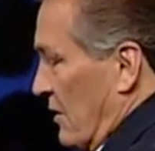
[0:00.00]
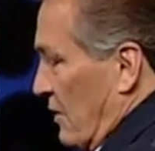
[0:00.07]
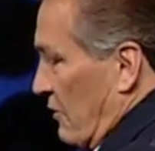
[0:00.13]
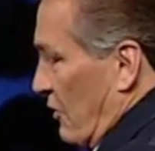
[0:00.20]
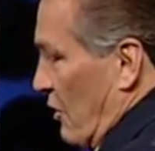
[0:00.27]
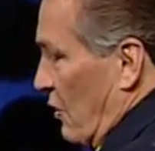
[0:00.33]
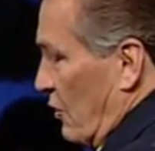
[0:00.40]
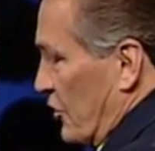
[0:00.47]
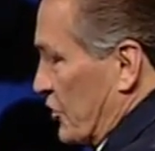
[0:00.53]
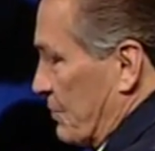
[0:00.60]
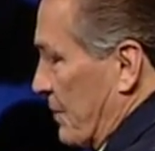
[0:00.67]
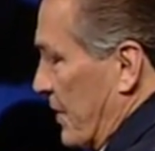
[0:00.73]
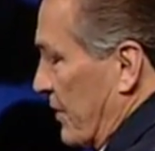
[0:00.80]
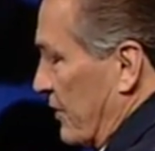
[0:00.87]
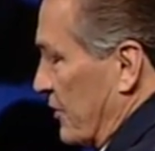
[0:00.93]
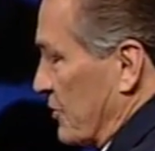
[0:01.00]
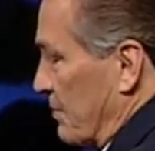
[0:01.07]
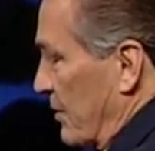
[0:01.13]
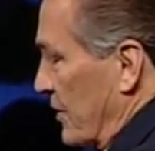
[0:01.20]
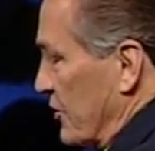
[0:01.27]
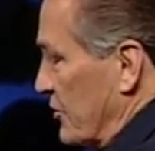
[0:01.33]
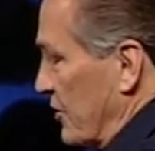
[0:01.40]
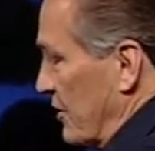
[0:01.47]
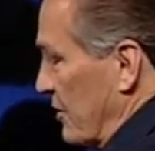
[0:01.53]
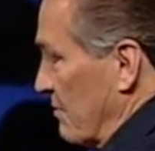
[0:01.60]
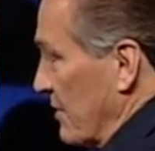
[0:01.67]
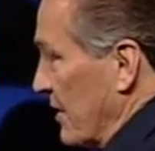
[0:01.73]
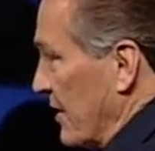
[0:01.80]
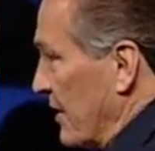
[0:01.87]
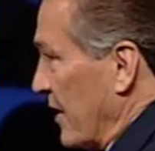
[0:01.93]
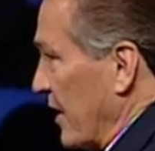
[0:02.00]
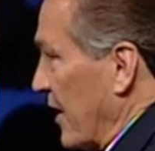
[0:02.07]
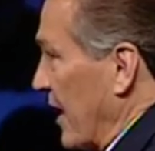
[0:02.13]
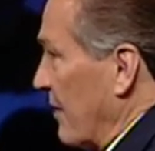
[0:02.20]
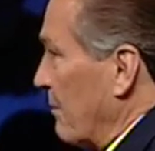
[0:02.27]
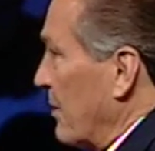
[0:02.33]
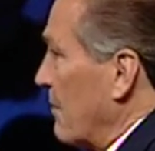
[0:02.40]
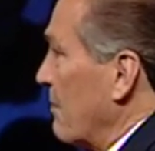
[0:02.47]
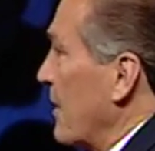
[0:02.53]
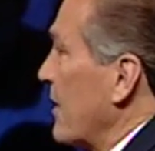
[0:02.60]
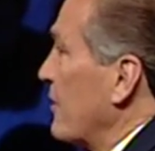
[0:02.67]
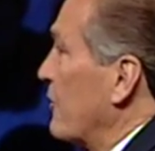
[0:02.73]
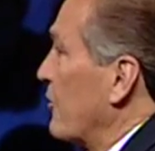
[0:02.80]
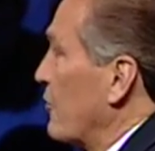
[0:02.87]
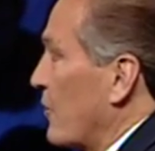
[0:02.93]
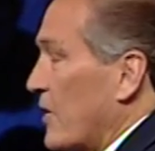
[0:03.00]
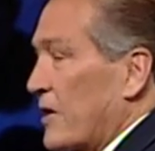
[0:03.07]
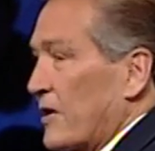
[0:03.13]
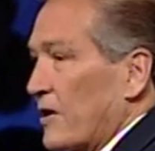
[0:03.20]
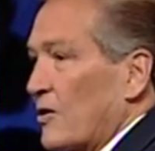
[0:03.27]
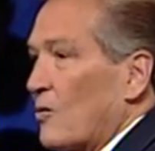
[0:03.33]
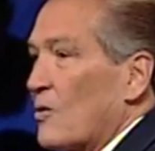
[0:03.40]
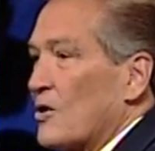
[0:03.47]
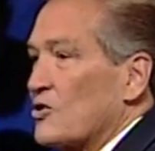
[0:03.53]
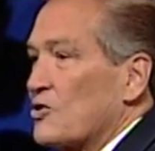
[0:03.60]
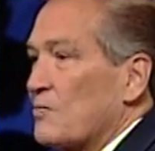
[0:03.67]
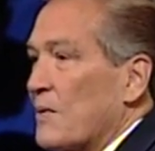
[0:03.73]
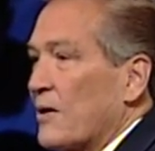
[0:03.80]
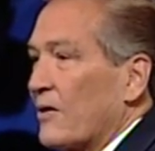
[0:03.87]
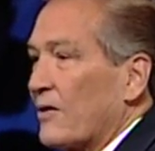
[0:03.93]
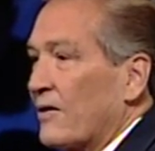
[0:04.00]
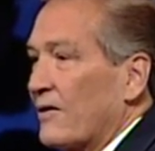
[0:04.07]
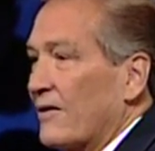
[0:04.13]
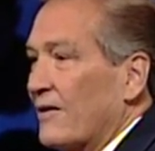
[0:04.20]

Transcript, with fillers: the Holy Spirit is placed into me, and I've been made to drink into one spirit.